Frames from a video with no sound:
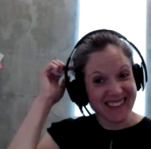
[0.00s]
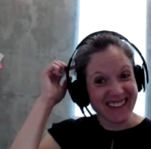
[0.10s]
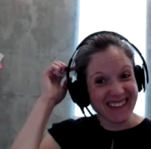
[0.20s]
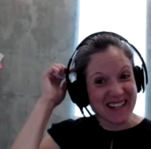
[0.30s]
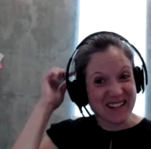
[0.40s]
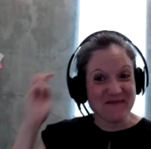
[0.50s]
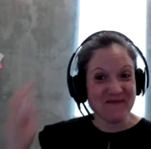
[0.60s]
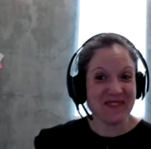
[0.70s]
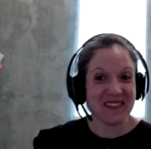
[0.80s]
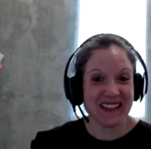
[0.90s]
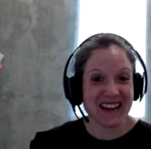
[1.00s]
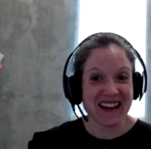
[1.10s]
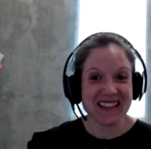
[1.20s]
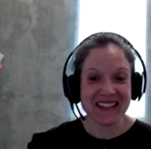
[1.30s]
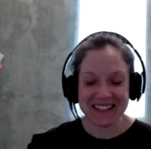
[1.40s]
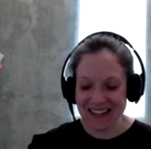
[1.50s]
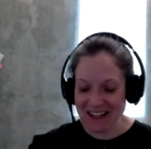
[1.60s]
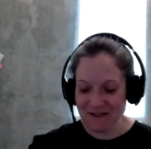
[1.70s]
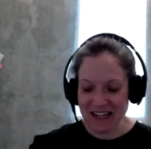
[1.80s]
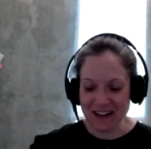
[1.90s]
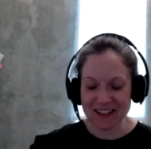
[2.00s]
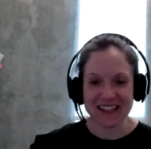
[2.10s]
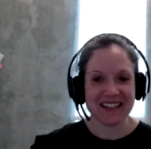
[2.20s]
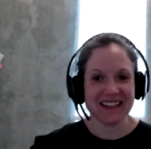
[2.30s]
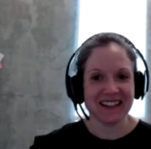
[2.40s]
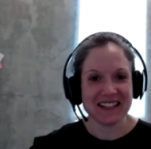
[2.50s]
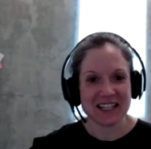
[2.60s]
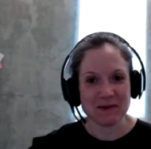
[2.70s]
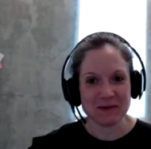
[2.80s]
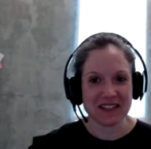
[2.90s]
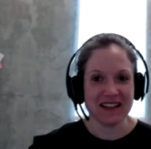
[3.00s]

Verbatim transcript: um, yeah, I think it's kind of an outdated concept,